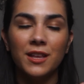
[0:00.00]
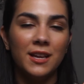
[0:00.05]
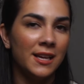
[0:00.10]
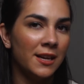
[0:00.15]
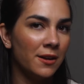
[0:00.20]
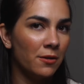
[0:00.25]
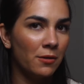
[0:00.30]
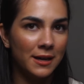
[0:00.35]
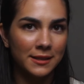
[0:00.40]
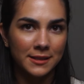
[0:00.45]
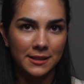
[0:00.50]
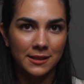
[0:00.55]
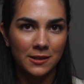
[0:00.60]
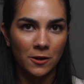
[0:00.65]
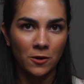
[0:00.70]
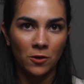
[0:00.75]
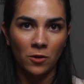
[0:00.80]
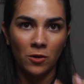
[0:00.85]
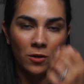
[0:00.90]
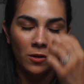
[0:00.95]
the EOS
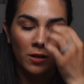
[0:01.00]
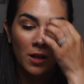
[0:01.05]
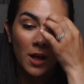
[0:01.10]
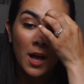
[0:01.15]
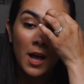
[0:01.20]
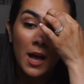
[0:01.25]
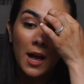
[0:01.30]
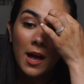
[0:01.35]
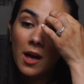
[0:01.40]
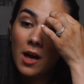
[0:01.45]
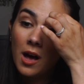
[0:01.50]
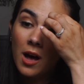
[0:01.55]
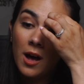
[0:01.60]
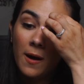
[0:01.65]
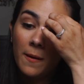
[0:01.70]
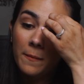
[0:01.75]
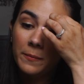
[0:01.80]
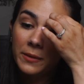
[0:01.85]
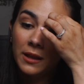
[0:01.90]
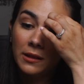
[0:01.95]
Circle,
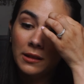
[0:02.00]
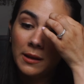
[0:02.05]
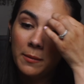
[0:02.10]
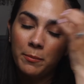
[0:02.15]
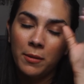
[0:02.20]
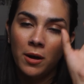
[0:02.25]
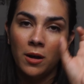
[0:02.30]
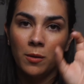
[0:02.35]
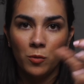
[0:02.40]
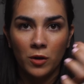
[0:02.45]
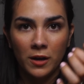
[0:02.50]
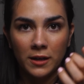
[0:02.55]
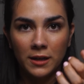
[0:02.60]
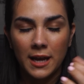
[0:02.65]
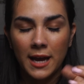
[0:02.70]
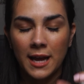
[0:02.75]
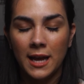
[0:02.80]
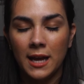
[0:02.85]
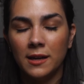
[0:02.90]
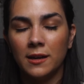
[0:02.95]
the lip balm one,
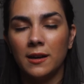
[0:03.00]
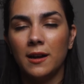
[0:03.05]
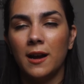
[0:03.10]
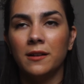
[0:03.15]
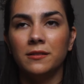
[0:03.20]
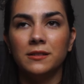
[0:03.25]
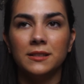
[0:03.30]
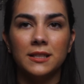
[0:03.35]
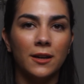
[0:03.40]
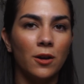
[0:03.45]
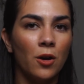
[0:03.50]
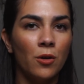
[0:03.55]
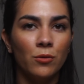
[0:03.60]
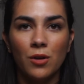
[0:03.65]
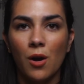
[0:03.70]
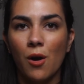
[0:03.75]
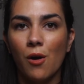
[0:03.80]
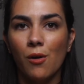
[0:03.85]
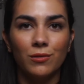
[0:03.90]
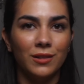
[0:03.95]
and I was like, oh
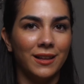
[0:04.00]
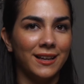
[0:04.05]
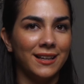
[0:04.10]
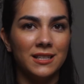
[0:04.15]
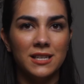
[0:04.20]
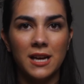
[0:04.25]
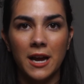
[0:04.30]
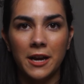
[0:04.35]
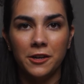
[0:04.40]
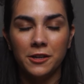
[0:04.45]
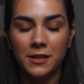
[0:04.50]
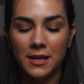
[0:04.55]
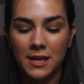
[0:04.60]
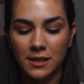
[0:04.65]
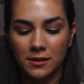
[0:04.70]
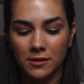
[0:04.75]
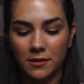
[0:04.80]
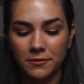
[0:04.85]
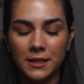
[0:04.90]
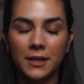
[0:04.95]
no, like dire
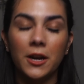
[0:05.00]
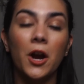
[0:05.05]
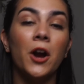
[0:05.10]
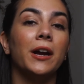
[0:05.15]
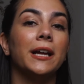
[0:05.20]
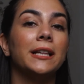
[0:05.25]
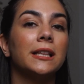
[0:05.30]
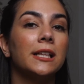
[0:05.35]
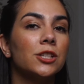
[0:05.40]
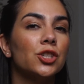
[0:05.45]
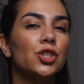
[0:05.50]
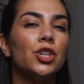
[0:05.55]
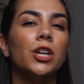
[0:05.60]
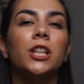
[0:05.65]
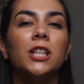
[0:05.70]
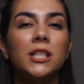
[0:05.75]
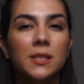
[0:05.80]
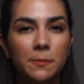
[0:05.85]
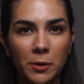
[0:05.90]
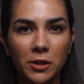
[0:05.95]
need. I was like, all right, let's try
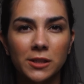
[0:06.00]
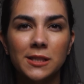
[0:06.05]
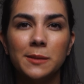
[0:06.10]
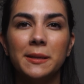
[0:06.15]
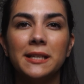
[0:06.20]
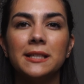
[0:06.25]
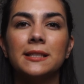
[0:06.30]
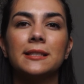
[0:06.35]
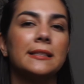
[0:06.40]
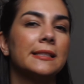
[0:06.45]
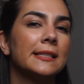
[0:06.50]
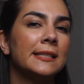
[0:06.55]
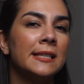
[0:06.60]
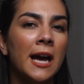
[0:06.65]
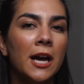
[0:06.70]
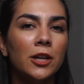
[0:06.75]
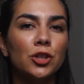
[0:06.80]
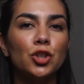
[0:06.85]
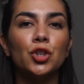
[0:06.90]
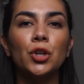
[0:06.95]
this Burt's Bees. It's
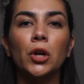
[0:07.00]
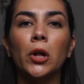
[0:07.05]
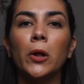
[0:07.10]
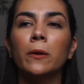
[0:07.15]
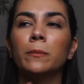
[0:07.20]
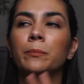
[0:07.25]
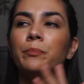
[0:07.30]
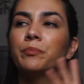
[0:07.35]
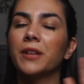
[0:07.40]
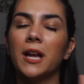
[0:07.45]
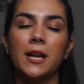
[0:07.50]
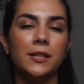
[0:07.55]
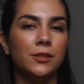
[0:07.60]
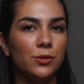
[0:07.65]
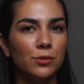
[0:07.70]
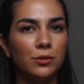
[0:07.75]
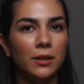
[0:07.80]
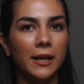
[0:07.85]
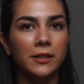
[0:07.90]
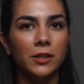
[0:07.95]
natural. I
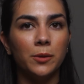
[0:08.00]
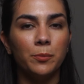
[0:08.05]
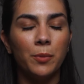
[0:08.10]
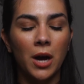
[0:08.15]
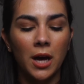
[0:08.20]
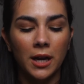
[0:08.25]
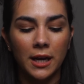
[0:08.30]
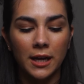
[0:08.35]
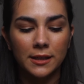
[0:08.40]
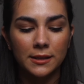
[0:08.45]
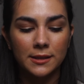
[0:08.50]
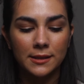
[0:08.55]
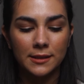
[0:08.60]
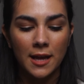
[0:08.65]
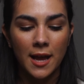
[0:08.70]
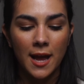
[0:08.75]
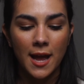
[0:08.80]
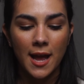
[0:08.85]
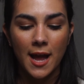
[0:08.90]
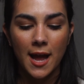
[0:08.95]
do like their products.
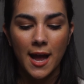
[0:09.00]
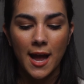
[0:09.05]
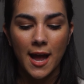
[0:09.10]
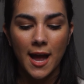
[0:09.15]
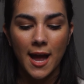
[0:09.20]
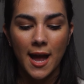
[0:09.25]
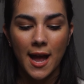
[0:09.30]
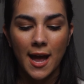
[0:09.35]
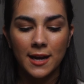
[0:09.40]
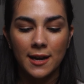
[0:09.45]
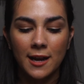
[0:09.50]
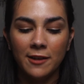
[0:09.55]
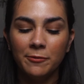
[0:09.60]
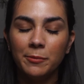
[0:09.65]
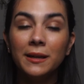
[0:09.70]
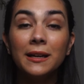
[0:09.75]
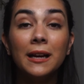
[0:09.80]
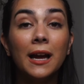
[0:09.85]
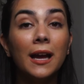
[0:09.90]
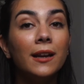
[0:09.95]
And I've
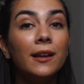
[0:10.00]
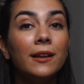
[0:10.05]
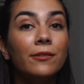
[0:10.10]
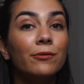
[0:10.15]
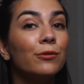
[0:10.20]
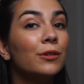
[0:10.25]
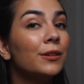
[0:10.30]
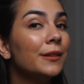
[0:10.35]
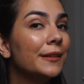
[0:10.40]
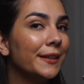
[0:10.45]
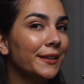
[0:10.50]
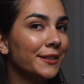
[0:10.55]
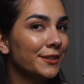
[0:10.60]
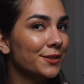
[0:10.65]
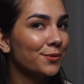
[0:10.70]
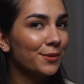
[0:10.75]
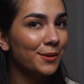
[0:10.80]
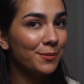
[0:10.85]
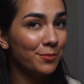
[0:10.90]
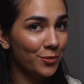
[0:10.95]
been kind of really
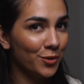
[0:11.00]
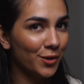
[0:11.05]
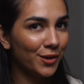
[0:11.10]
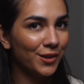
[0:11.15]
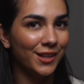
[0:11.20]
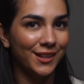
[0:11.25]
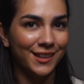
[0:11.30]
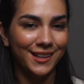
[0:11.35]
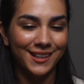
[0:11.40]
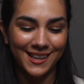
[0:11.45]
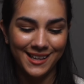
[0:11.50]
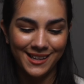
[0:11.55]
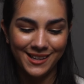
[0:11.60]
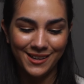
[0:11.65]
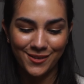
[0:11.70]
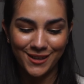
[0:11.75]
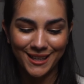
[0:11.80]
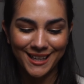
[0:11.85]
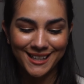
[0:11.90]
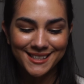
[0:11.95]
into it more than the
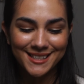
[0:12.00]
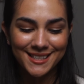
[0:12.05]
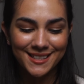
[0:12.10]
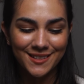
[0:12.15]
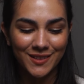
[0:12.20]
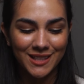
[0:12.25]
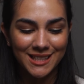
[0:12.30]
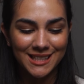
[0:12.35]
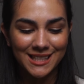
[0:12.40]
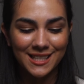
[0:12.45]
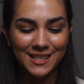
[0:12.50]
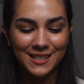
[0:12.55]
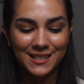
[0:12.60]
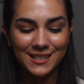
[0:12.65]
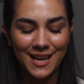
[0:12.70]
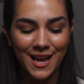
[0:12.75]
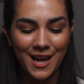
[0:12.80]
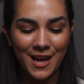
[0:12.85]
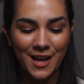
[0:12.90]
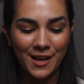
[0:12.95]
EOS. So this
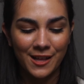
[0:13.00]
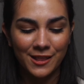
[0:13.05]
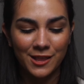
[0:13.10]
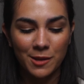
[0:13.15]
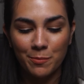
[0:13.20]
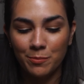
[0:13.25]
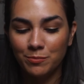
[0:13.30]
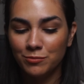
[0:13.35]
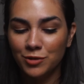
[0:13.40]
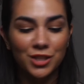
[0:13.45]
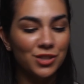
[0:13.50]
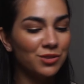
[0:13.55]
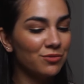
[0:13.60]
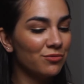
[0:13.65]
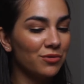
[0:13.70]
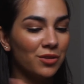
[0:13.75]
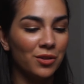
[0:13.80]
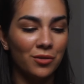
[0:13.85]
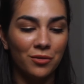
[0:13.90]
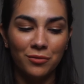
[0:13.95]
is
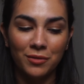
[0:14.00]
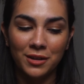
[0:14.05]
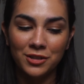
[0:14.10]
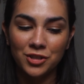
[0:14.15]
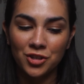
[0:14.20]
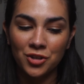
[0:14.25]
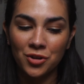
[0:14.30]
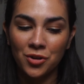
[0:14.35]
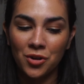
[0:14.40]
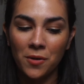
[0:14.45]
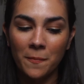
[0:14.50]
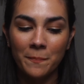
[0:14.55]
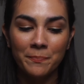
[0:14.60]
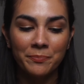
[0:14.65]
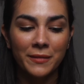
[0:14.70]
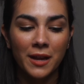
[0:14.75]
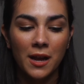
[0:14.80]
just the original